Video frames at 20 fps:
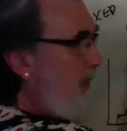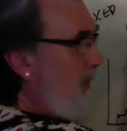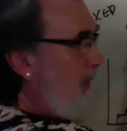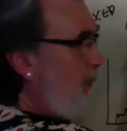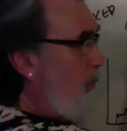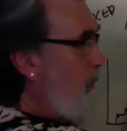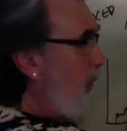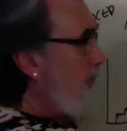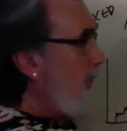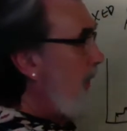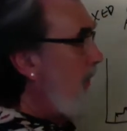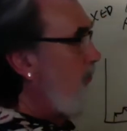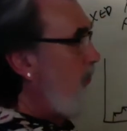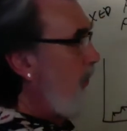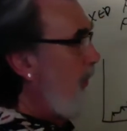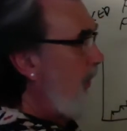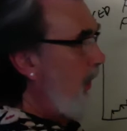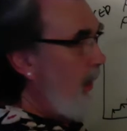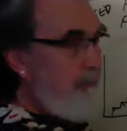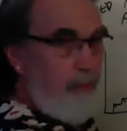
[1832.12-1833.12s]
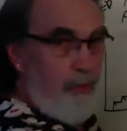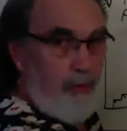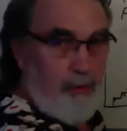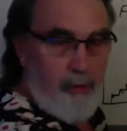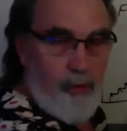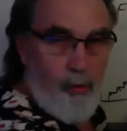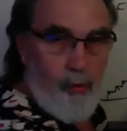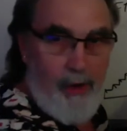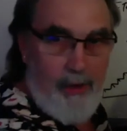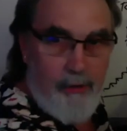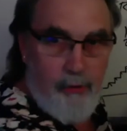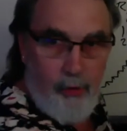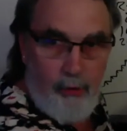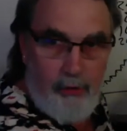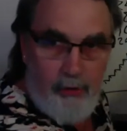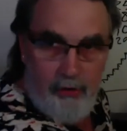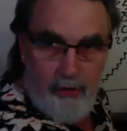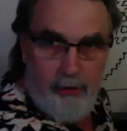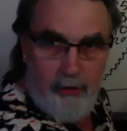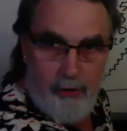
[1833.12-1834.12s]
where I'm going to gradually
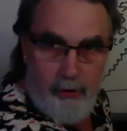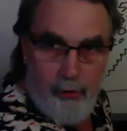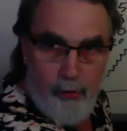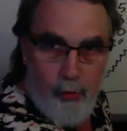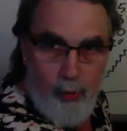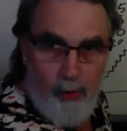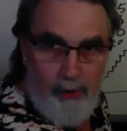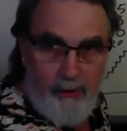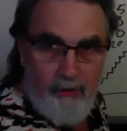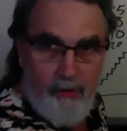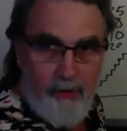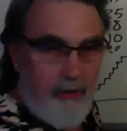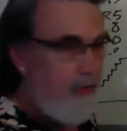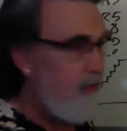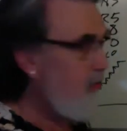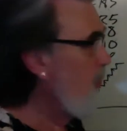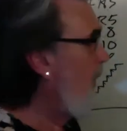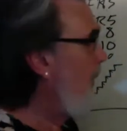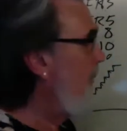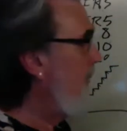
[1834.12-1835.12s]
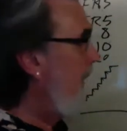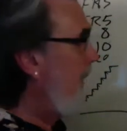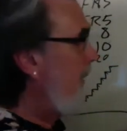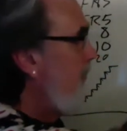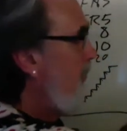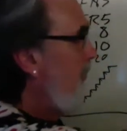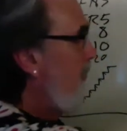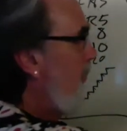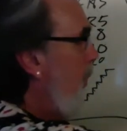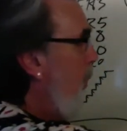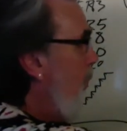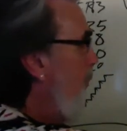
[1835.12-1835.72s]
just raise it. So I might go